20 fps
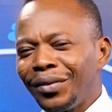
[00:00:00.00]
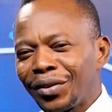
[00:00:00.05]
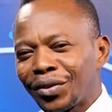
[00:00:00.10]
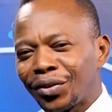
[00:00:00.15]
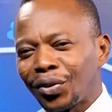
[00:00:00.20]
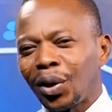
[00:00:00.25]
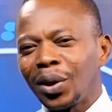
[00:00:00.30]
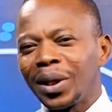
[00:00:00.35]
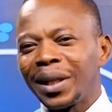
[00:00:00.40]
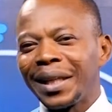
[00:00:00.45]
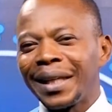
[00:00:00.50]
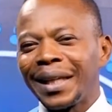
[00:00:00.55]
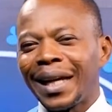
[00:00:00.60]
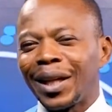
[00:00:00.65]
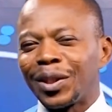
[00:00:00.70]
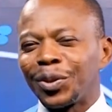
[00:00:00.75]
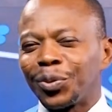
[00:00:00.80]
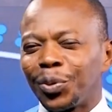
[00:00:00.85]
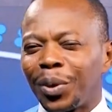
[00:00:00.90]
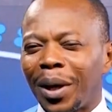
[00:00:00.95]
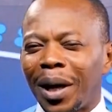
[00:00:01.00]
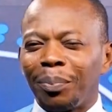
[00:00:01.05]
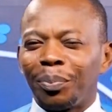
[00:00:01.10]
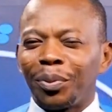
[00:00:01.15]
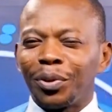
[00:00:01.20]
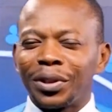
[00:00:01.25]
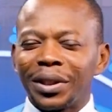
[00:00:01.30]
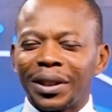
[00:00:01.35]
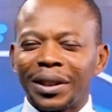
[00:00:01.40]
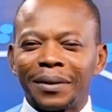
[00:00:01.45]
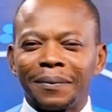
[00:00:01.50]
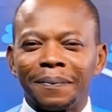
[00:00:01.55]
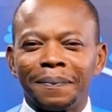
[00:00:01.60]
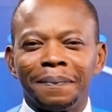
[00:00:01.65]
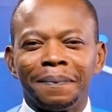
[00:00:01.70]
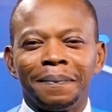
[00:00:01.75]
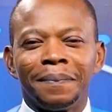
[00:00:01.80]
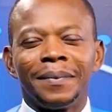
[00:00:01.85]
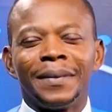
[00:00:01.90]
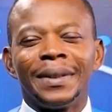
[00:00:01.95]
Suddenly, as we were approaching,
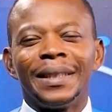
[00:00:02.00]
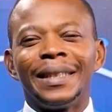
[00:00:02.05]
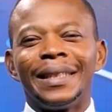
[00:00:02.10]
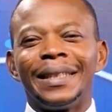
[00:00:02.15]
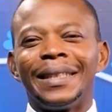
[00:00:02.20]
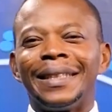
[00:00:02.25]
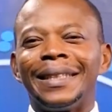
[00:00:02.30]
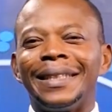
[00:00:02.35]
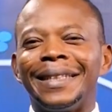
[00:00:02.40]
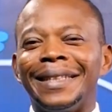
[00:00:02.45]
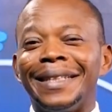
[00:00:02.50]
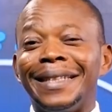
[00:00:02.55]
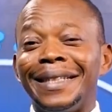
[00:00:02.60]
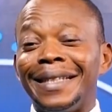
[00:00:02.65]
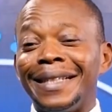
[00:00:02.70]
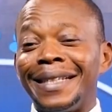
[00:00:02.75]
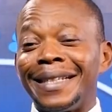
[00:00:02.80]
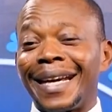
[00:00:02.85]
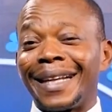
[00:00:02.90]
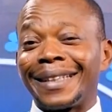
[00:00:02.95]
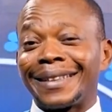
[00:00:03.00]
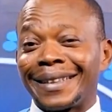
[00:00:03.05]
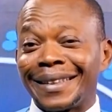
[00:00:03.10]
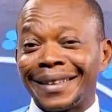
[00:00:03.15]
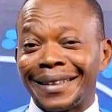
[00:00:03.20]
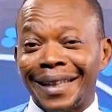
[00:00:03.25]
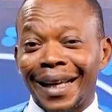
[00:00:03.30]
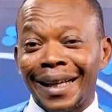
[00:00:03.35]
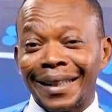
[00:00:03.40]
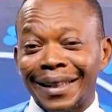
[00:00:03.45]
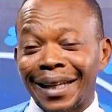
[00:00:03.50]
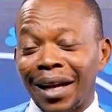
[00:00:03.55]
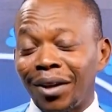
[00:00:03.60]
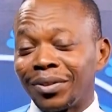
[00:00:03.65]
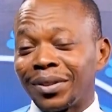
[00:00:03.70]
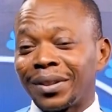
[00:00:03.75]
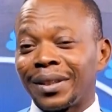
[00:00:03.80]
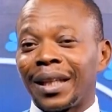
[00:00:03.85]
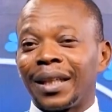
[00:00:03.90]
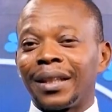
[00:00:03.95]
the assistant
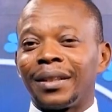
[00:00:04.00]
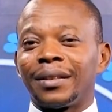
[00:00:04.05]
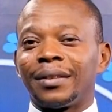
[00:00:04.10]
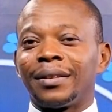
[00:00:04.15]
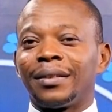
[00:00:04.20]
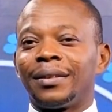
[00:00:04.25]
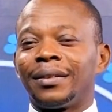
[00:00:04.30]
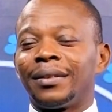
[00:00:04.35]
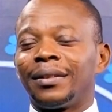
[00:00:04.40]
now said,